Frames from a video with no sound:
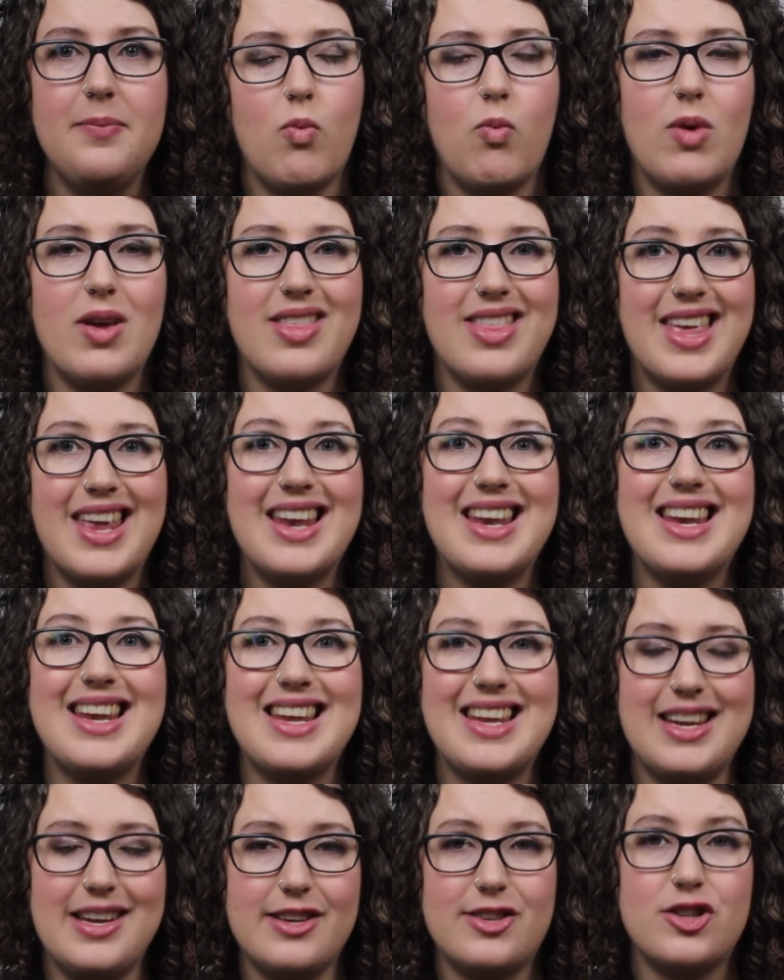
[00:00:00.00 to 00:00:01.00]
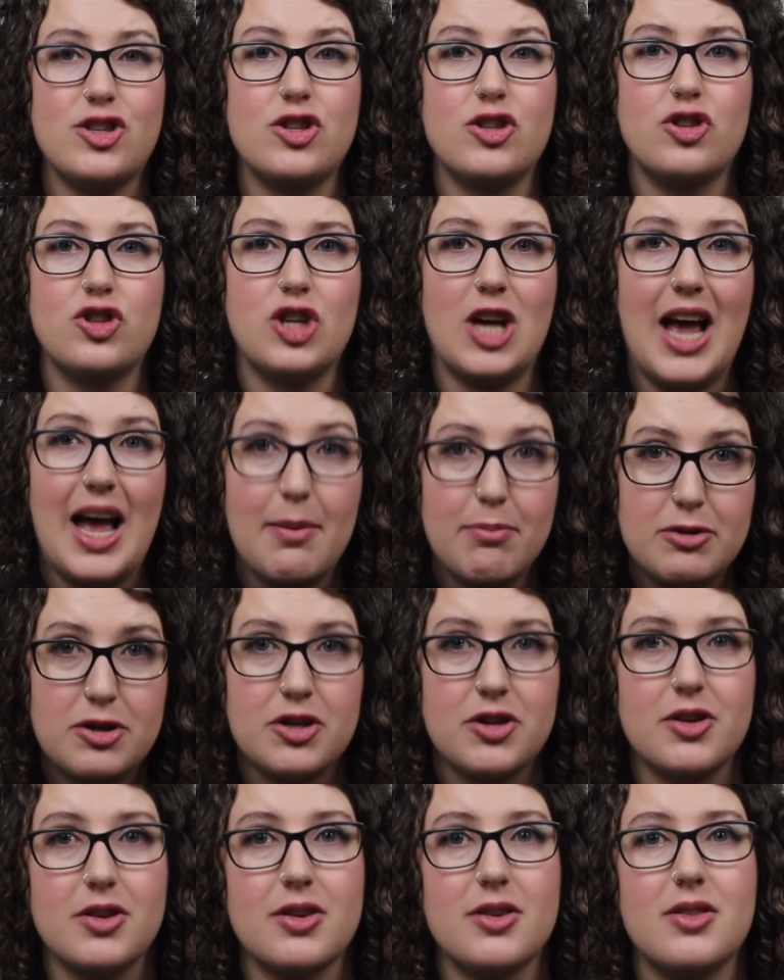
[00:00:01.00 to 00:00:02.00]
Within each
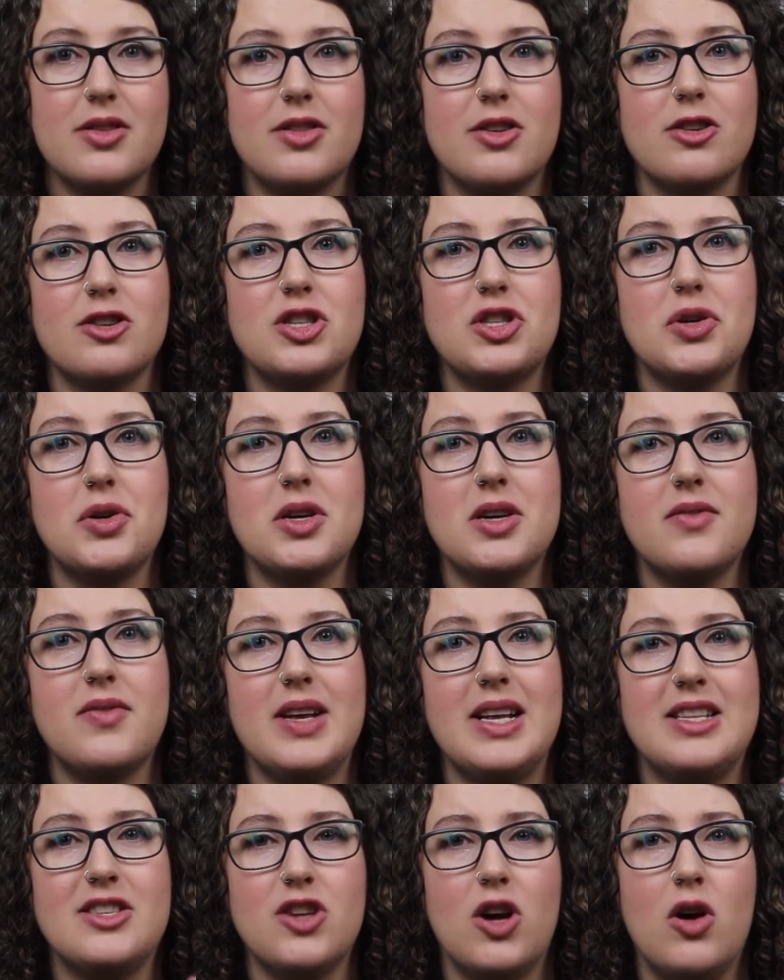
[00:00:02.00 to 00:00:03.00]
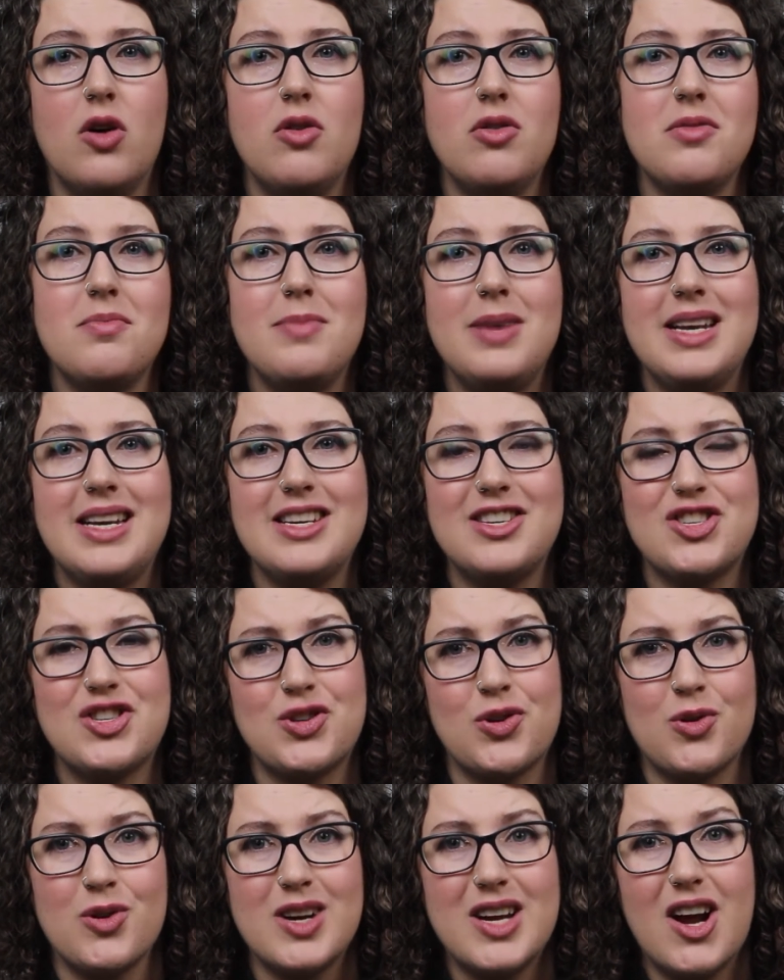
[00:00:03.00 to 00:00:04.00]
chapter, there's sort of its own mini
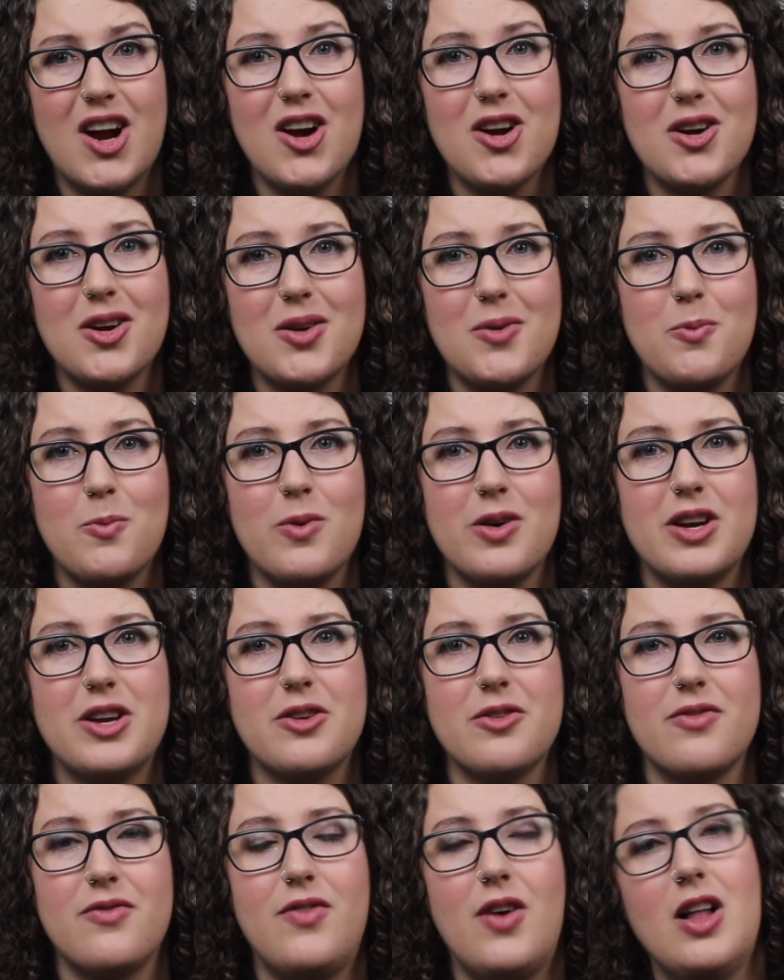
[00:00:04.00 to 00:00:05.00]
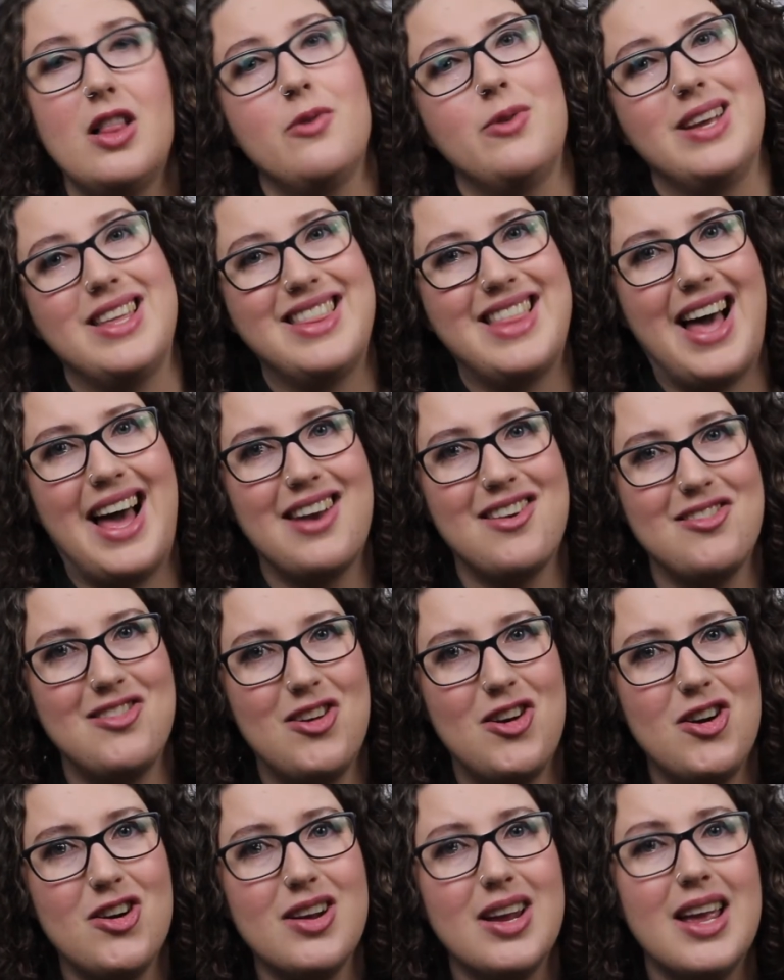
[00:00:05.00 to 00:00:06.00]
story arc where you're following that
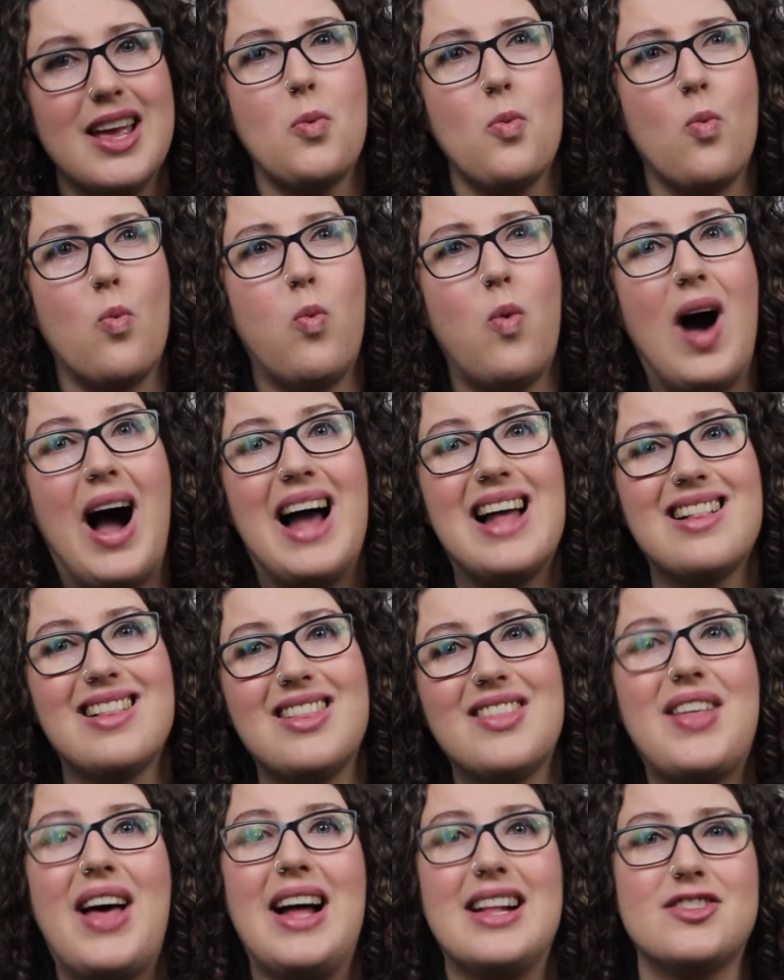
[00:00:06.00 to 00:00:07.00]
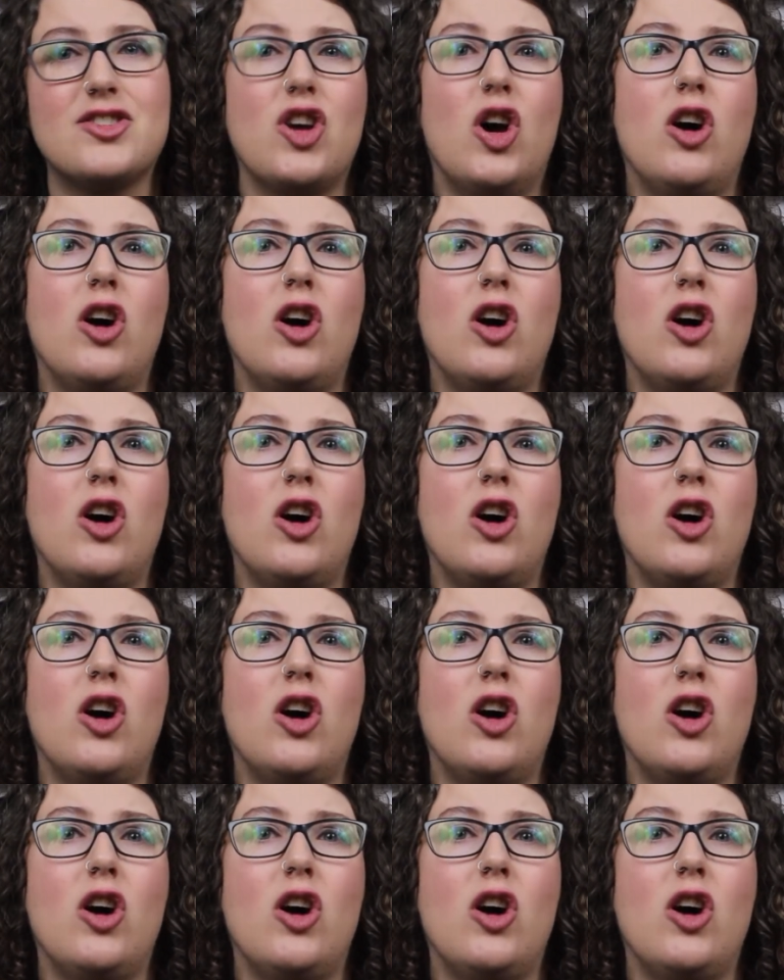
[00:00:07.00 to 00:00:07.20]
along, while that's